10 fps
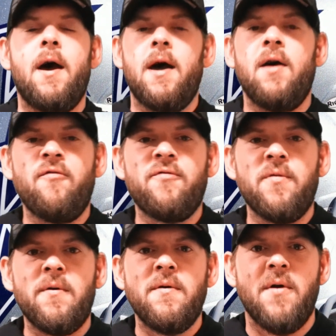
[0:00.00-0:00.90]

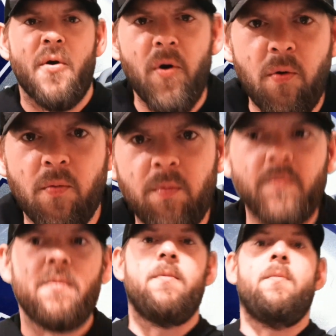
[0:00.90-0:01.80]
afternoon,
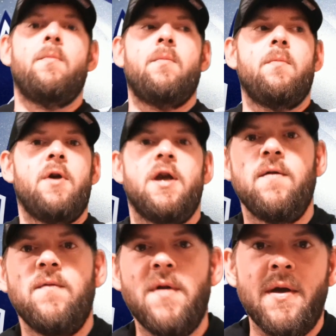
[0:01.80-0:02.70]

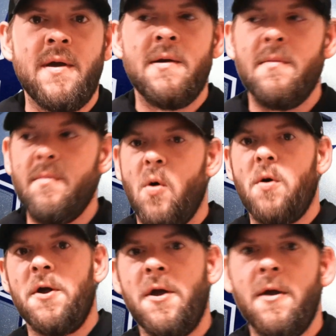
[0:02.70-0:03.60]
evening,
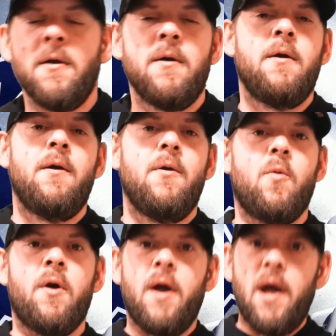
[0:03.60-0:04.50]
morning,
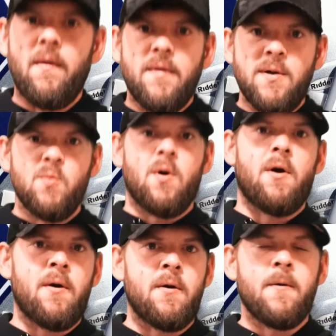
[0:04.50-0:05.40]
wherever you
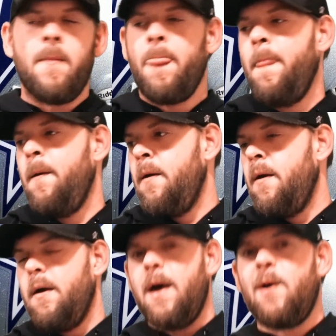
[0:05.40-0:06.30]
are,
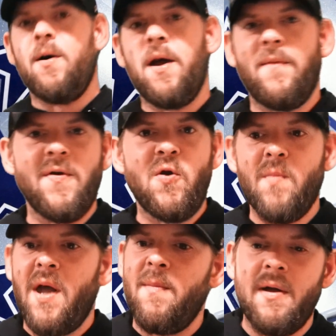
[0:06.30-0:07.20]
however you
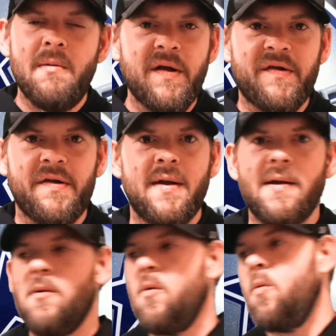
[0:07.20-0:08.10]
may be
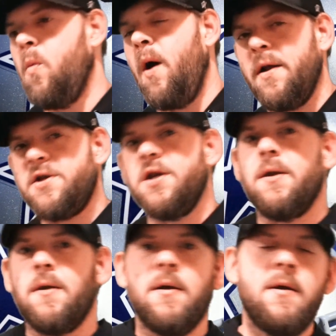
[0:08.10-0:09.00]
listening,
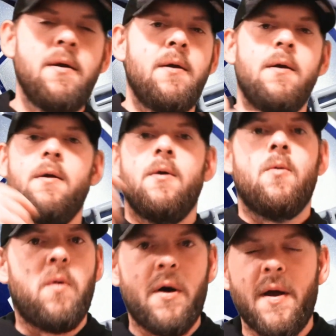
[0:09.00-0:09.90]
watching,
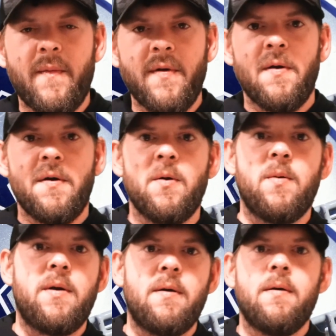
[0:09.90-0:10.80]
whatever you're
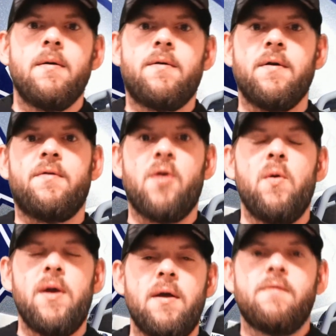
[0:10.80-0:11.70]
doing, to
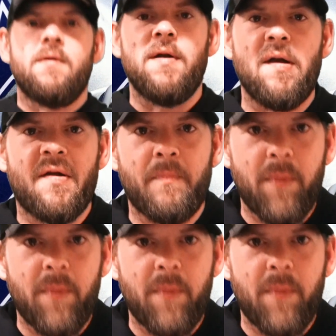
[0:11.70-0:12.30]
tune in to this